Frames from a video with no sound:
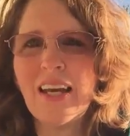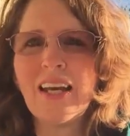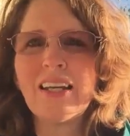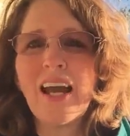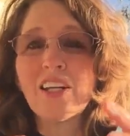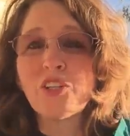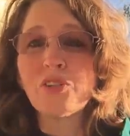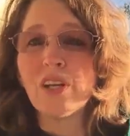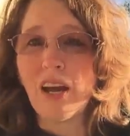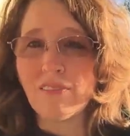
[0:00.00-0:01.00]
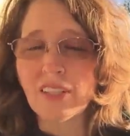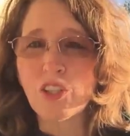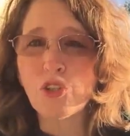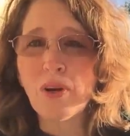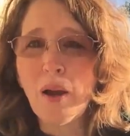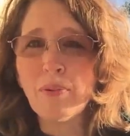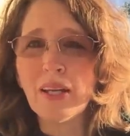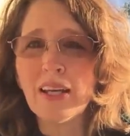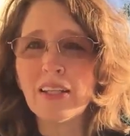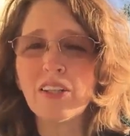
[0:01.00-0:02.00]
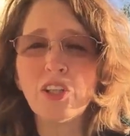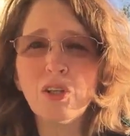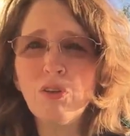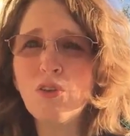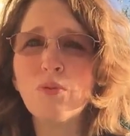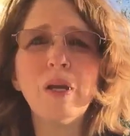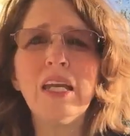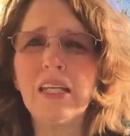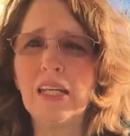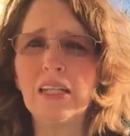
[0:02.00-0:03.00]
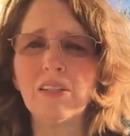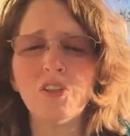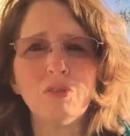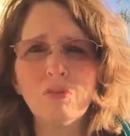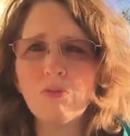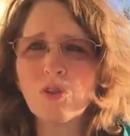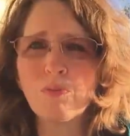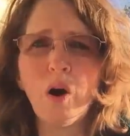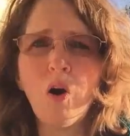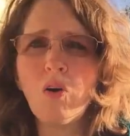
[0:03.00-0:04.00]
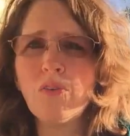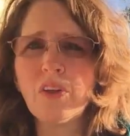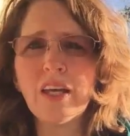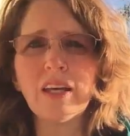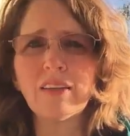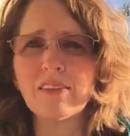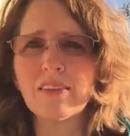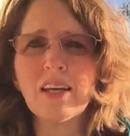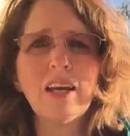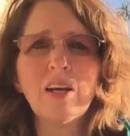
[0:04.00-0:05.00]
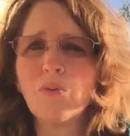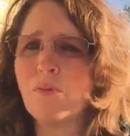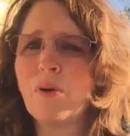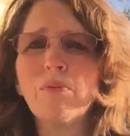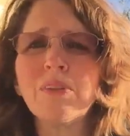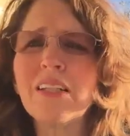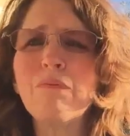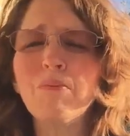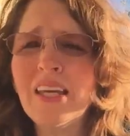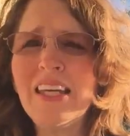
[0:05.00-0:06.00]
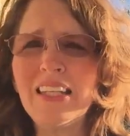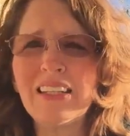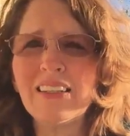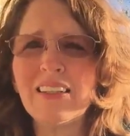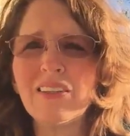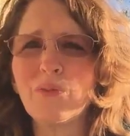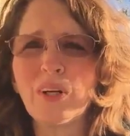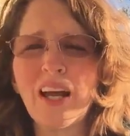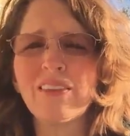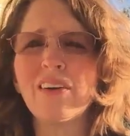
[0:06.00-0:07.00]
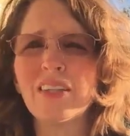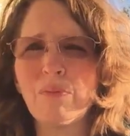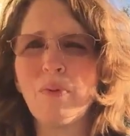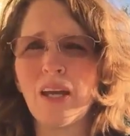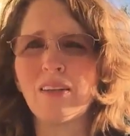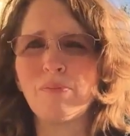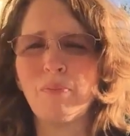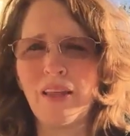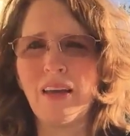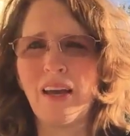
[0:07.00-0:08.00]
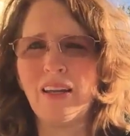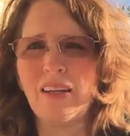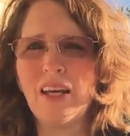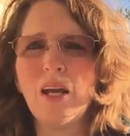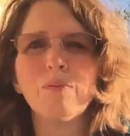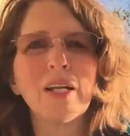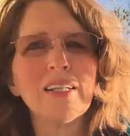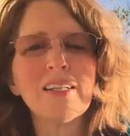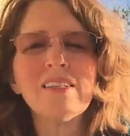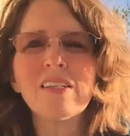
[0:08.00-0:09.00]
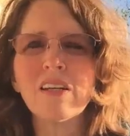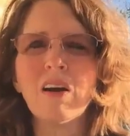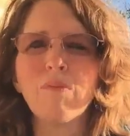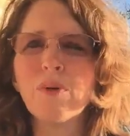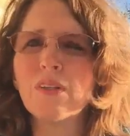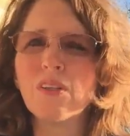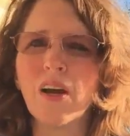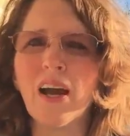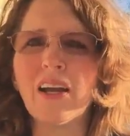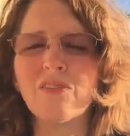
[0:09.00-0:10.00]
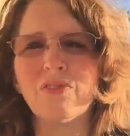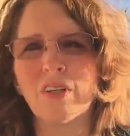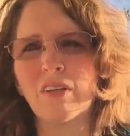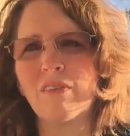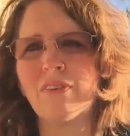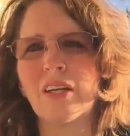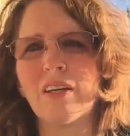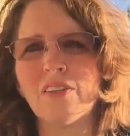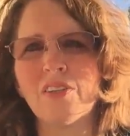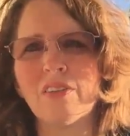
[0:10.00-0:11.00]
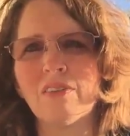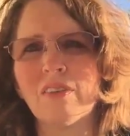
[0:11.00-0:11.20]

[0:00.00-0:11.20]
And I have extrapolated huge meaning to small things when people didn't mean what I thought they meant by that. But I didn't stop to ask for clarification.